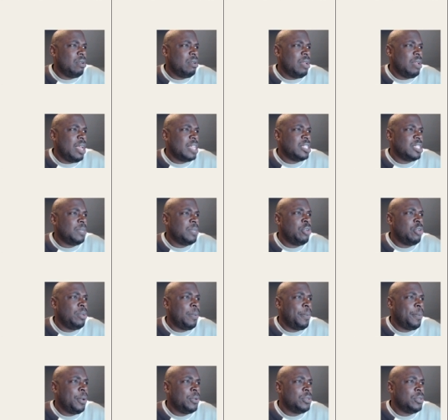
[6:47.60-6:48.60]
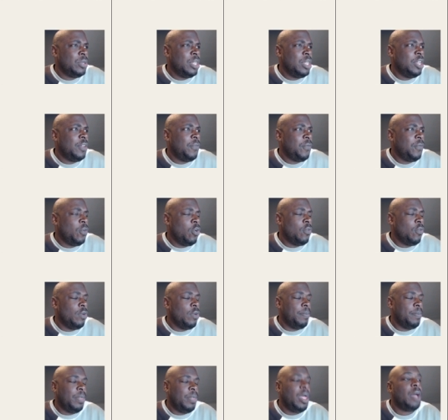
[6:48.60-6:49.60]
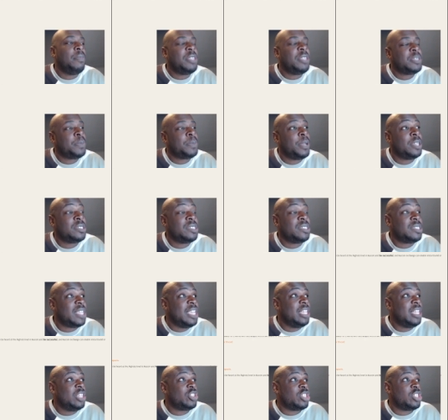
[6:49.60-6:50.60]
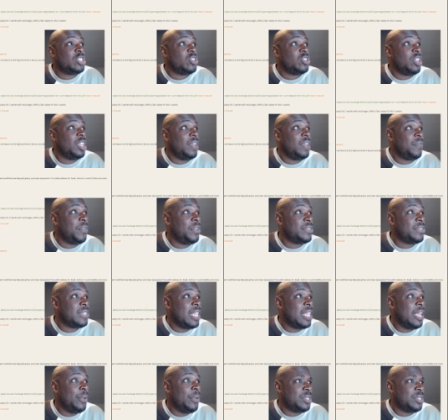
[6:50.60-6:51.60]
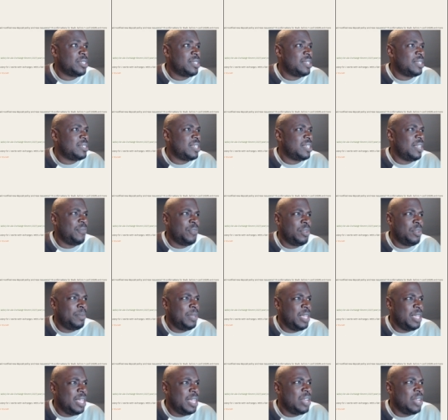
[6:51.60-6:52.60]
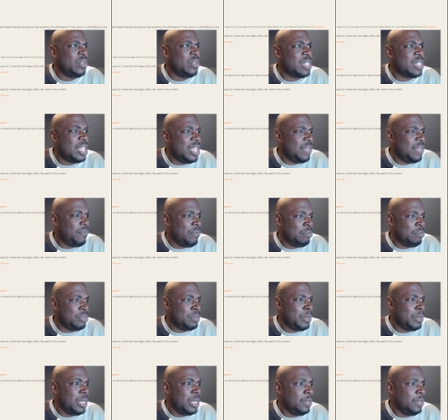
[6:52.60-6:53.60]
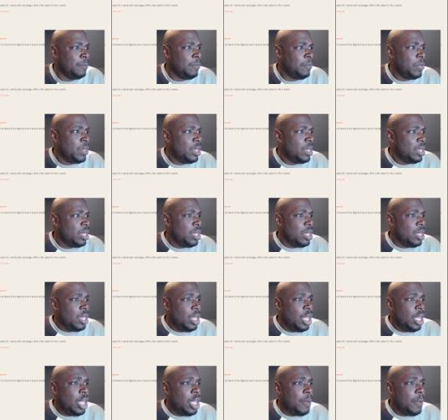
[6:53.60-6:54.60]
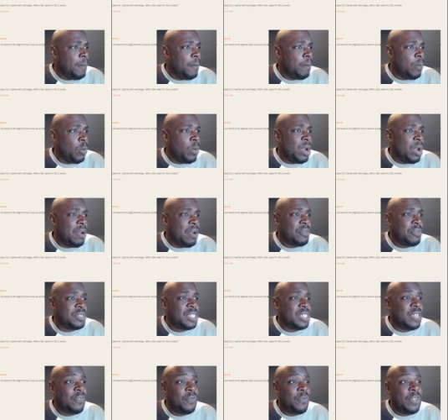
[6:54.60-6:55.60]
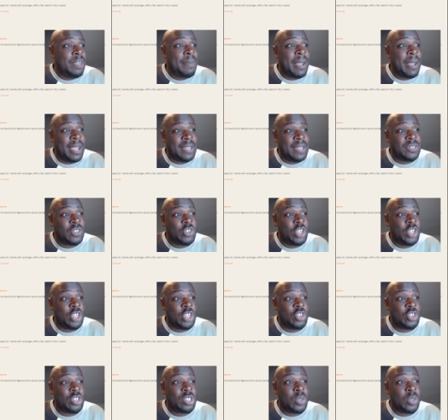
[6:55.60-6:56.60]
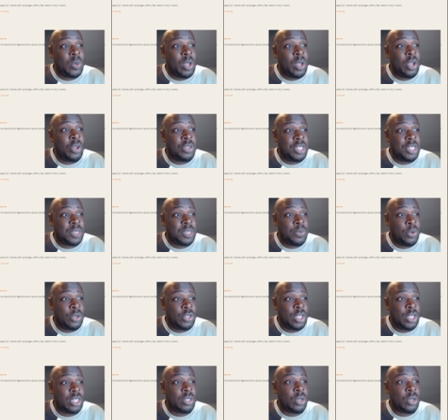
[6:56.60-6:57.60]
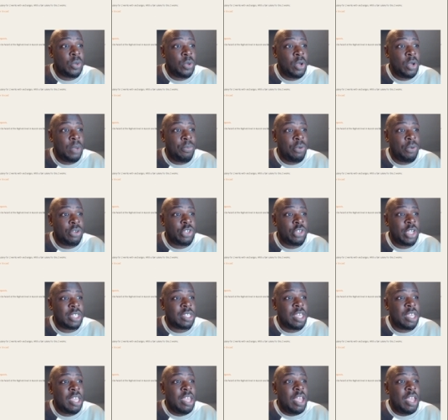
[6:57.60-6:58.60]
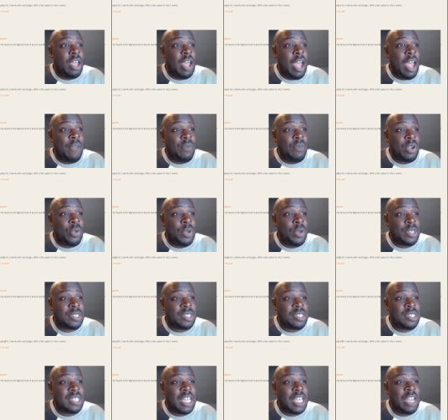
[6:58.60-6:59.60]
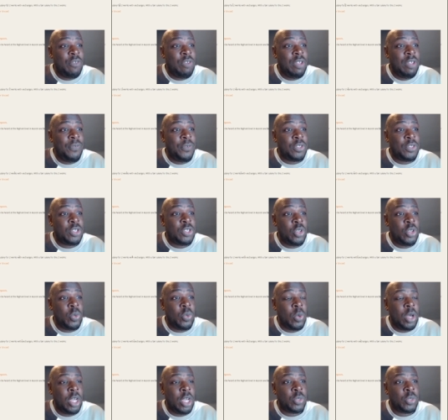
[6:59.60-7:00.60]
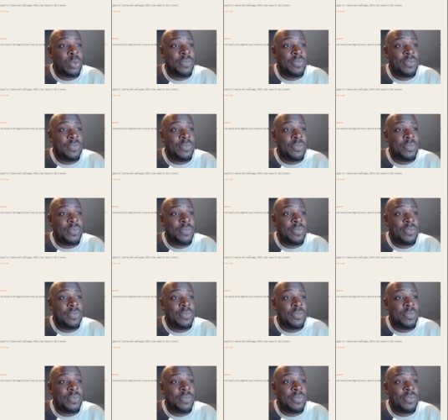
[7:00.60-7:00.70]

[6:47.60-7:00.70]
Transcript: as a pre-proposal in the forum. Um, this person's English is not their first language, as they say from the beginning. It looks like they're from Spain. Um, where I received feedback and suggestions to work on this project, KuCoin project, and request the salary for two works with